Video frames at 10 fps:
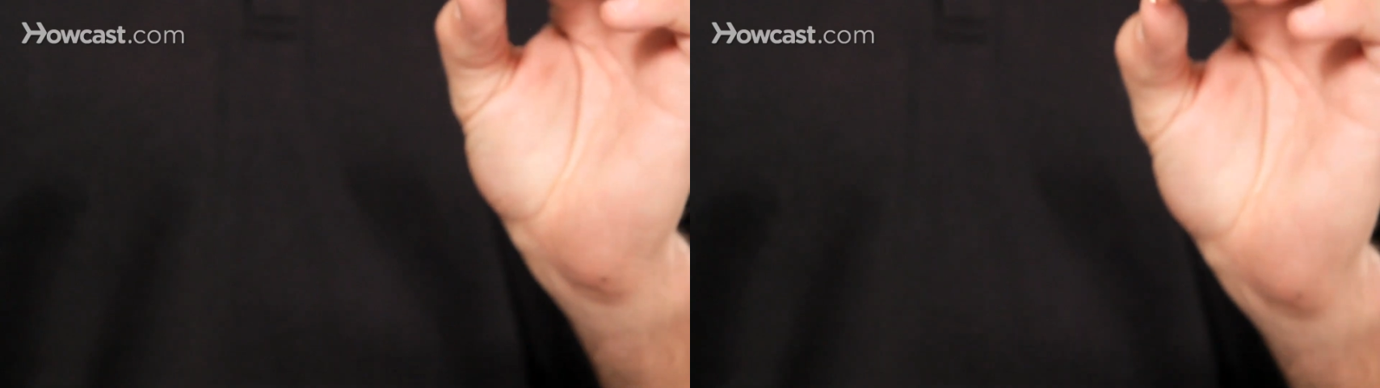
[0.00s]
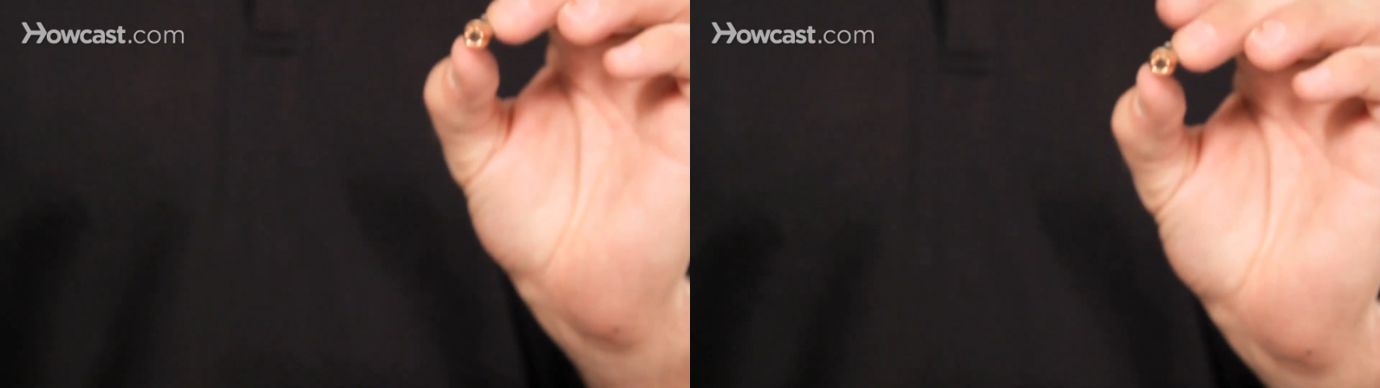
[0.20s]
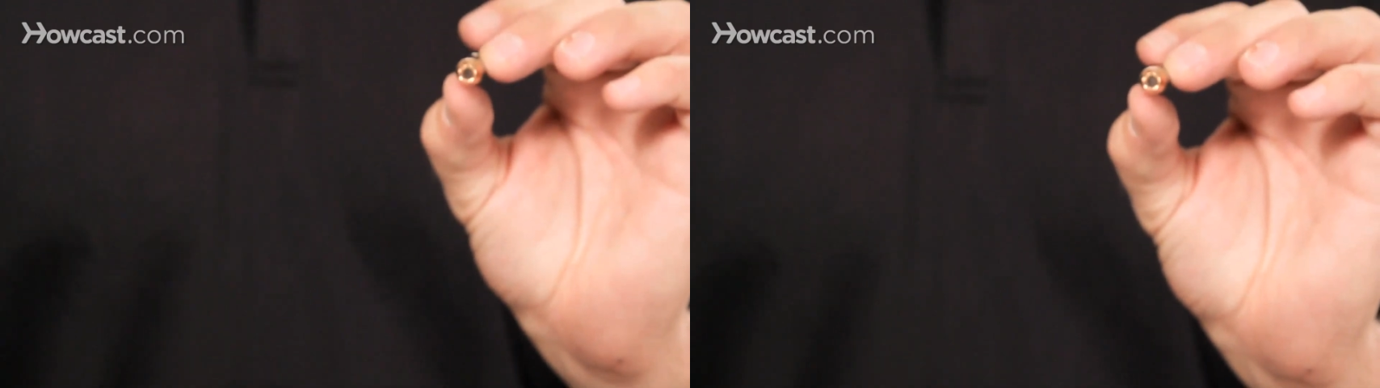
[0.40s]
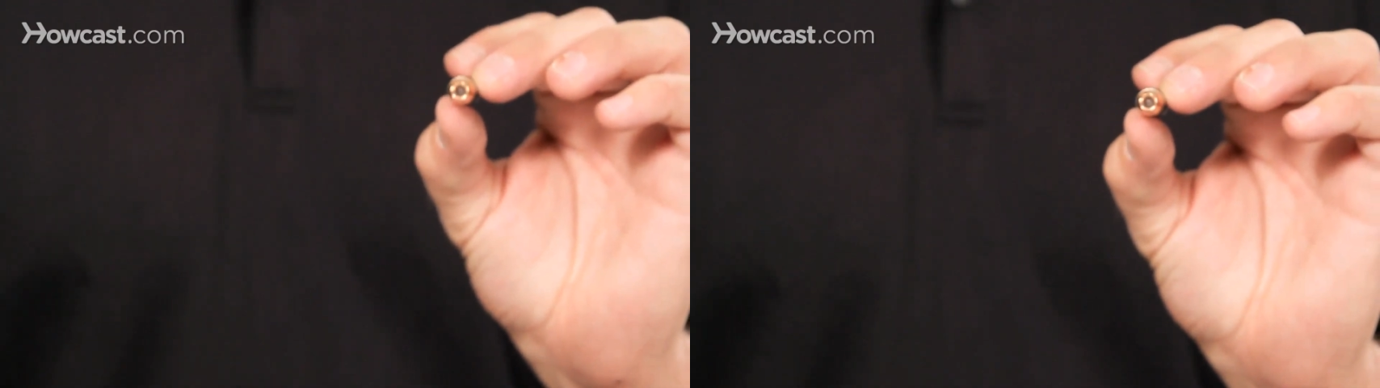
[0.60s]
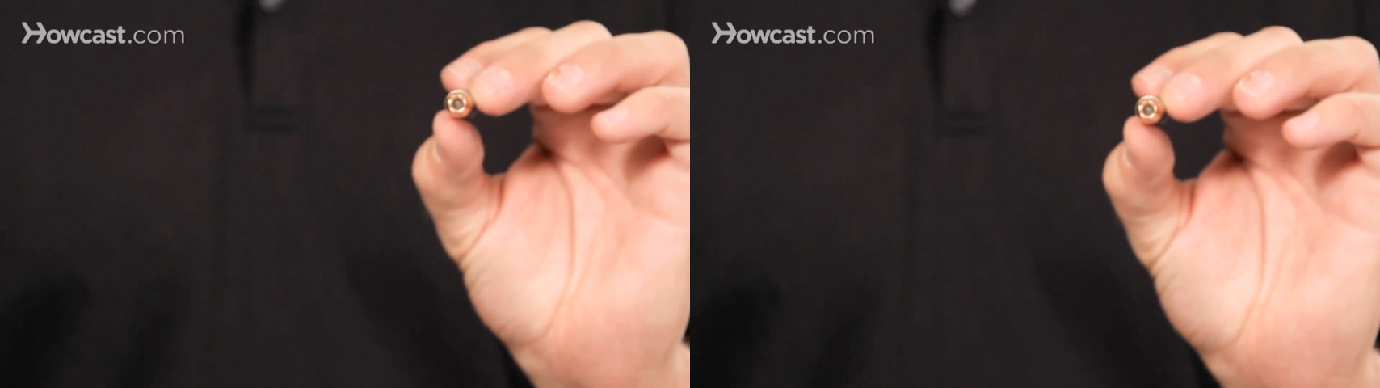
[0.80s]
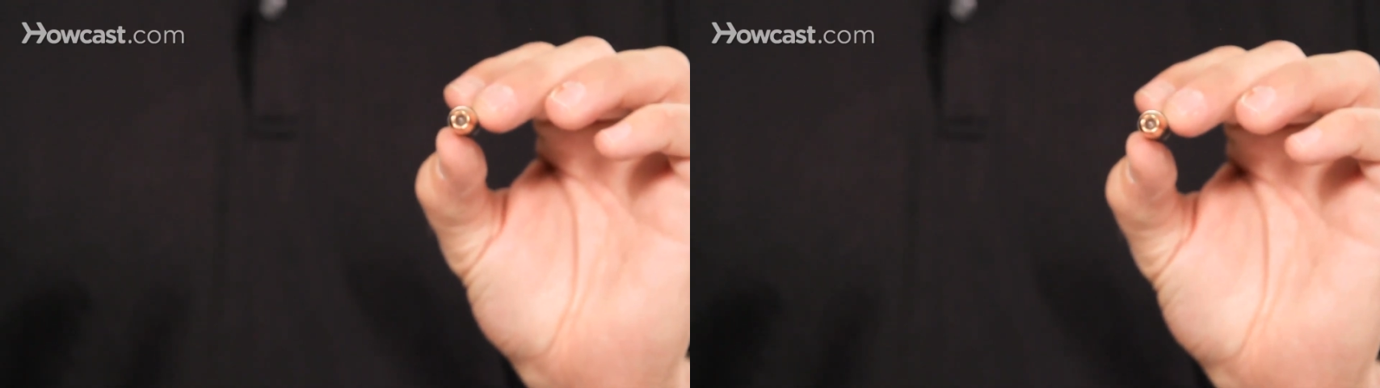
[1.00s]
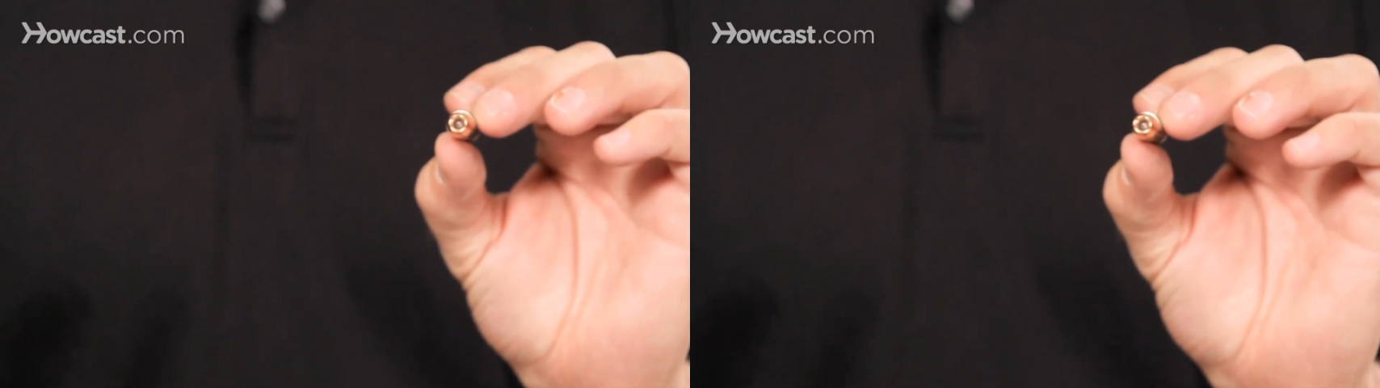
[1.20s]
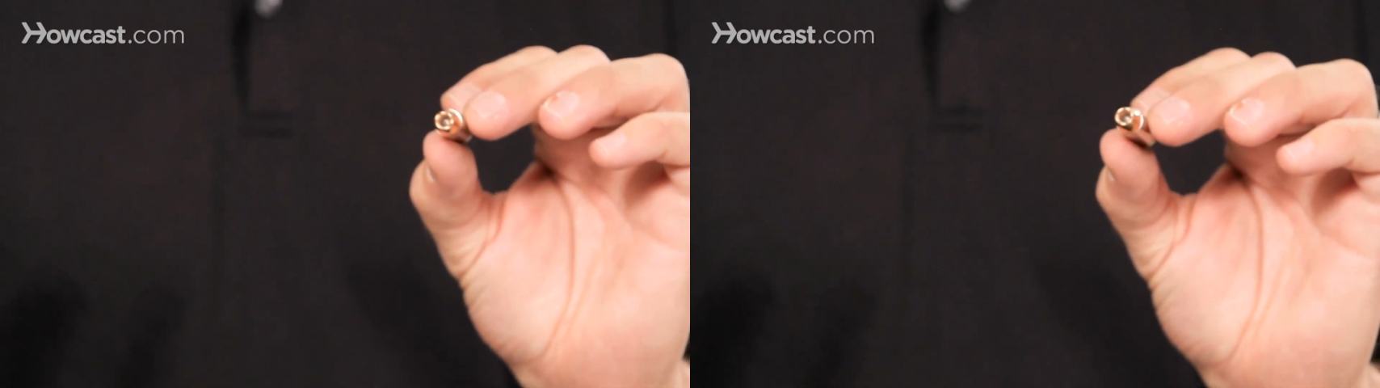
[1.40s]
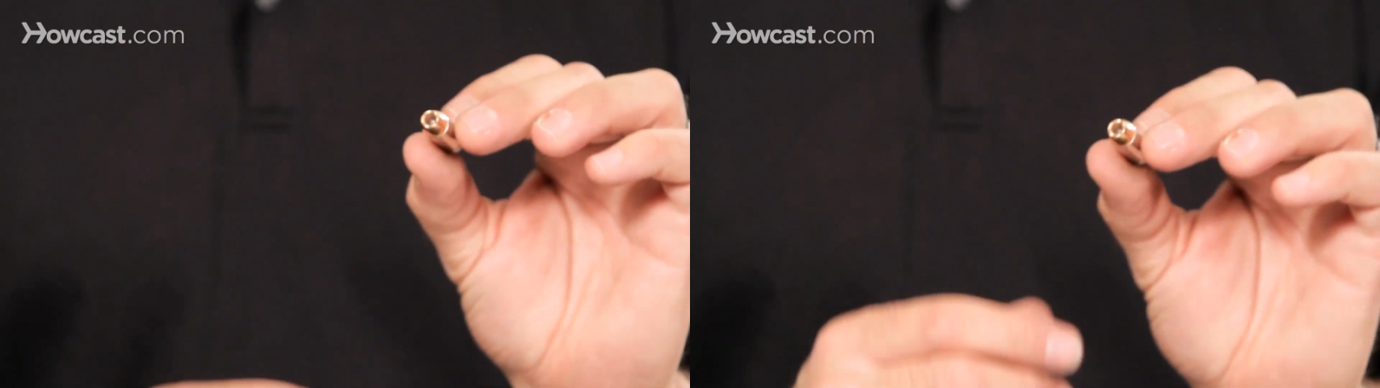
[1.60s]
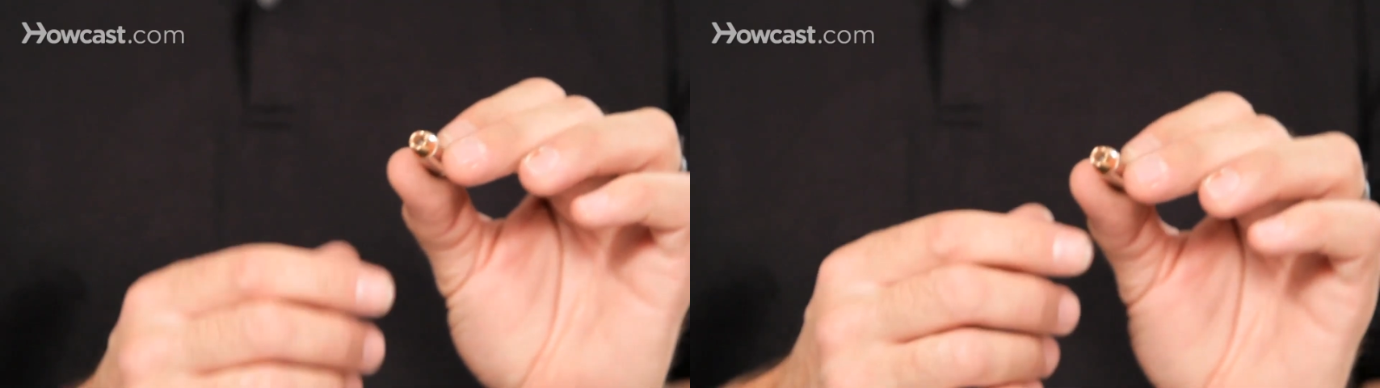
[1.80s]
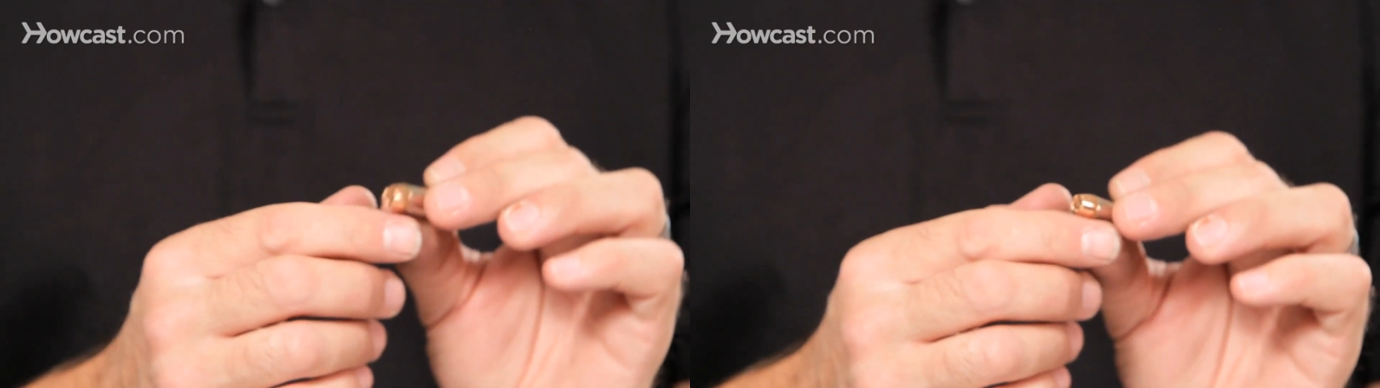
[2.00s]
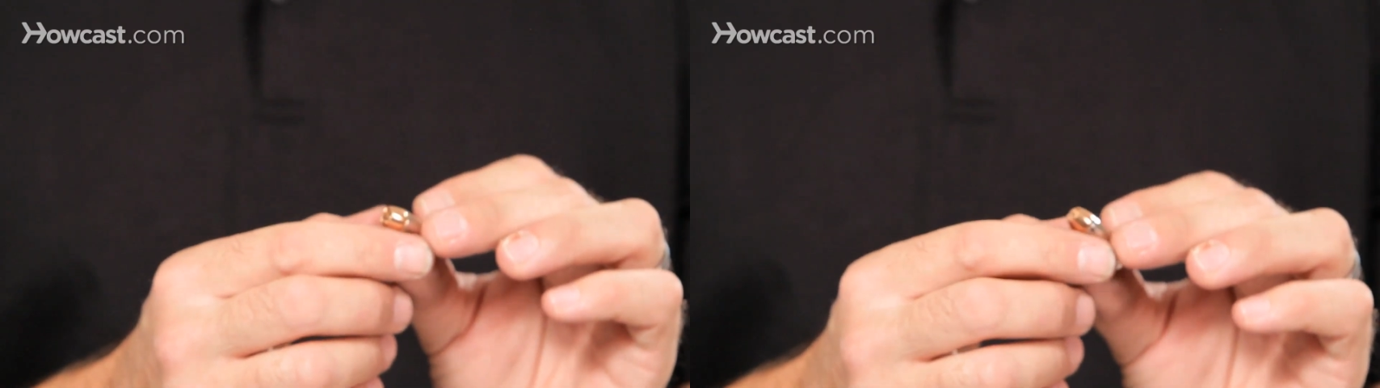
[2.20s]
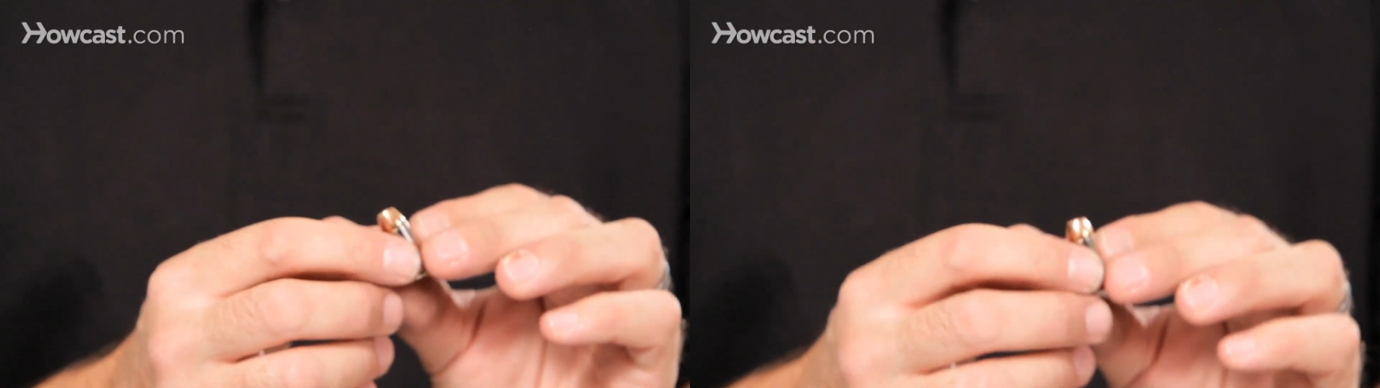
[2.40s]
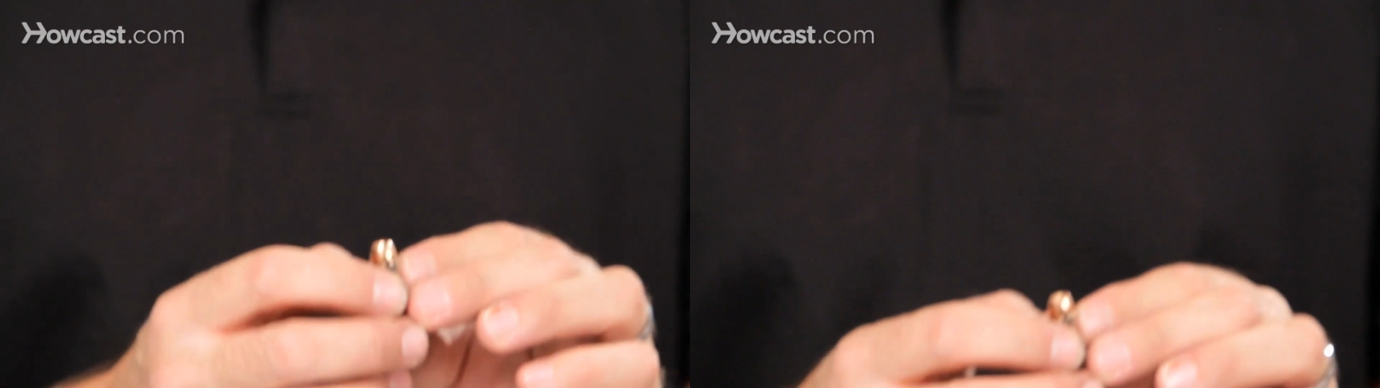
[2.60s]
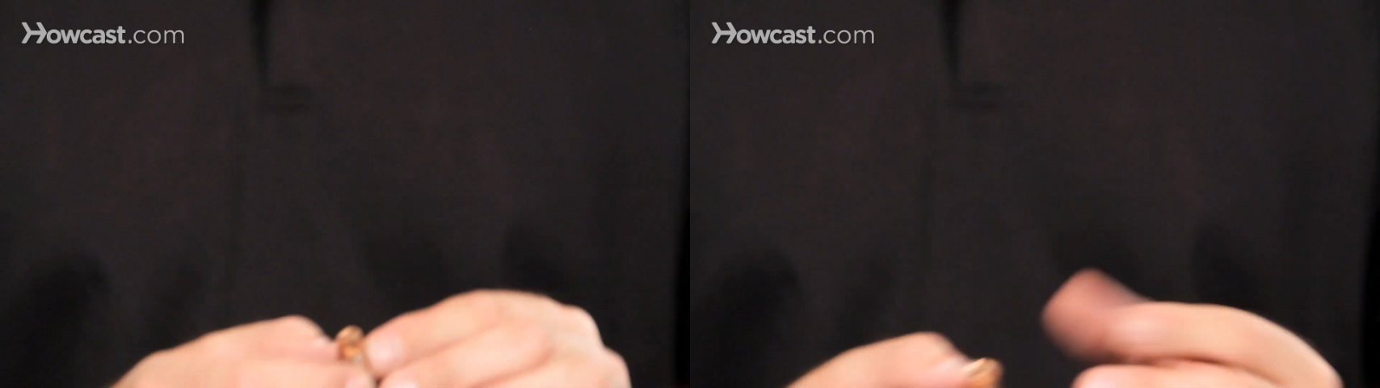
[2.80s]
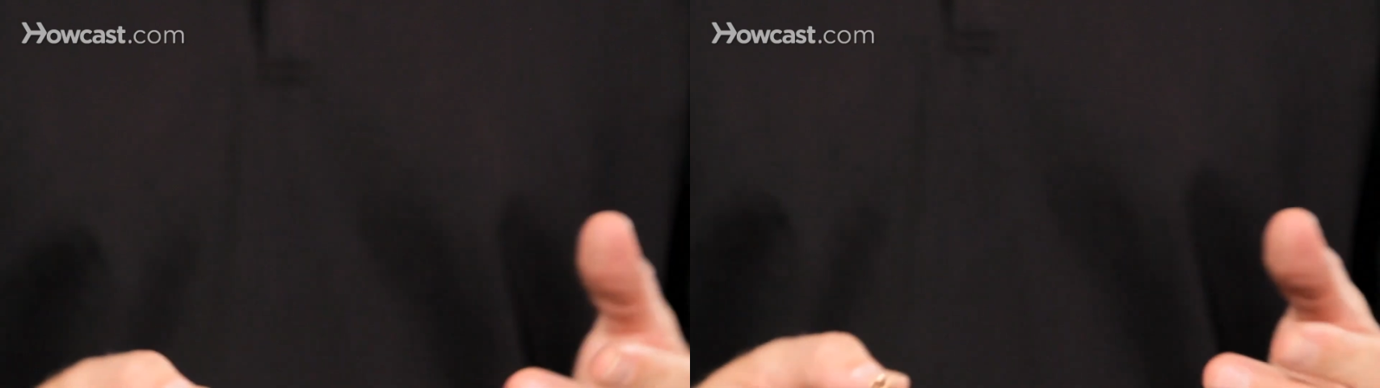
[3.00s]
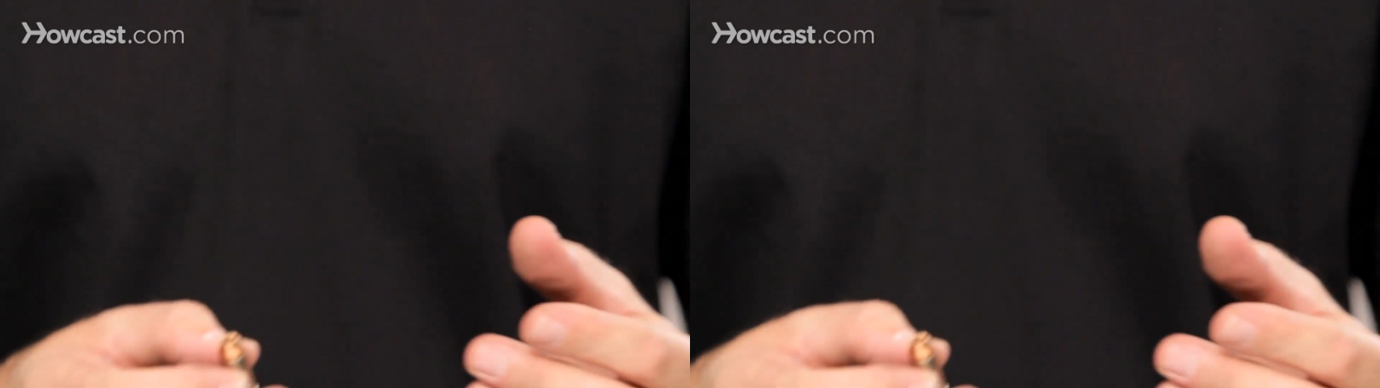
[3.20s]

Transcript: (no speaker visible)